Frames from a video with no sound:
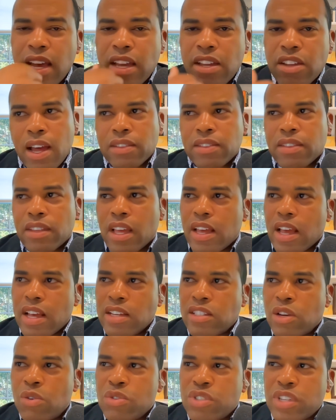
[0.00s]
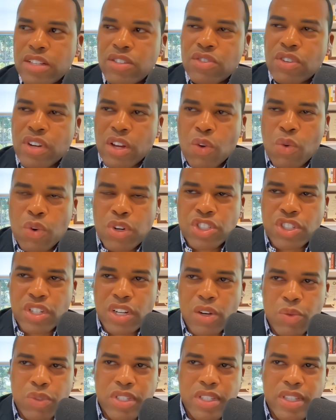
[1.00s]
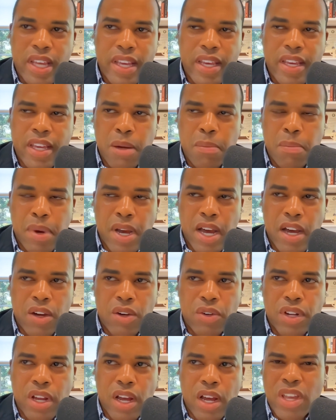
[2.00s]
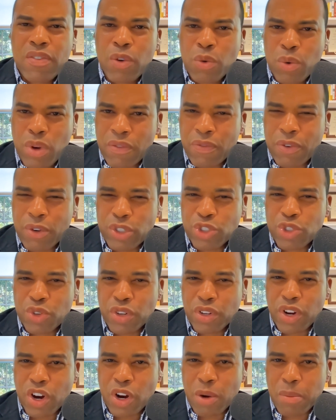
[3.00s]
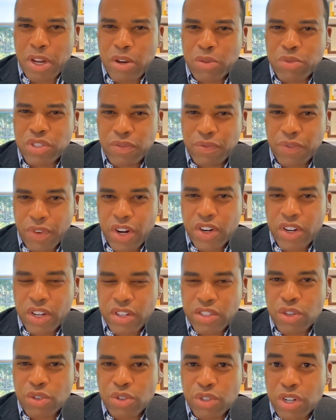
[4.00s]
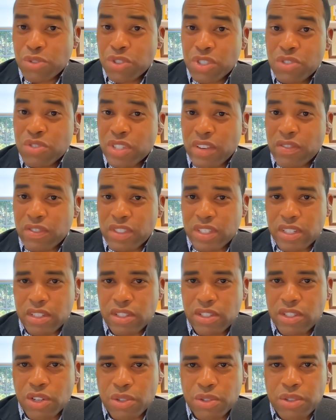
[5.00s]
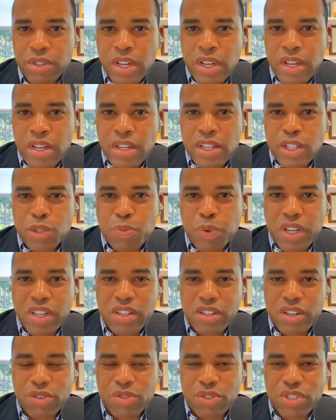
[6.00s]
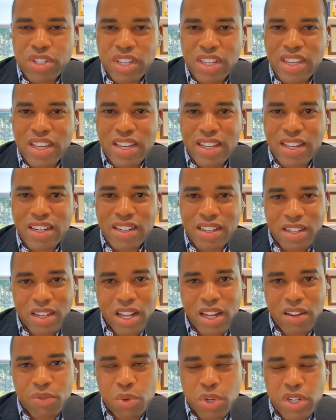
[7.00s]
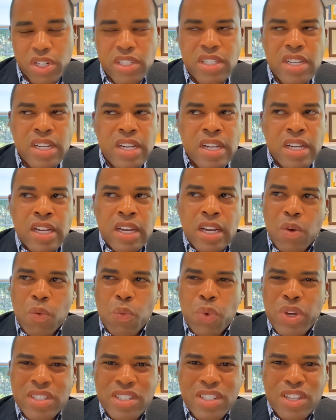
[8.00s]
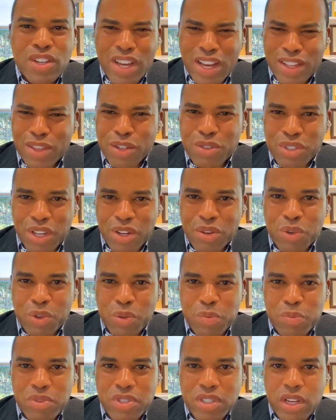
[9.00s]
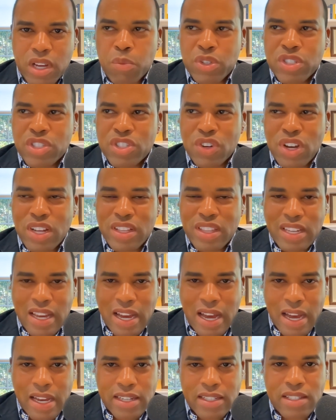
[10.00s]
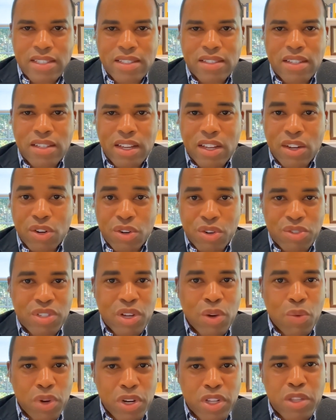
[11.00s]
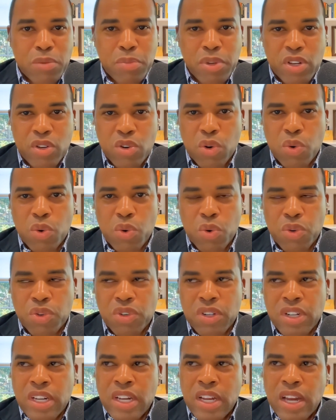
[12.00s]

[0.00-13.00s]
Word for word: Yeah, as I was answering that question, I was thinking about, even when I first joined the Army, I was a very young soldier. I was still 17. So let's be clear, I was still a kid in a lot of ways. We still had those in-groups. We still had the guys and girls that wanted to be cool.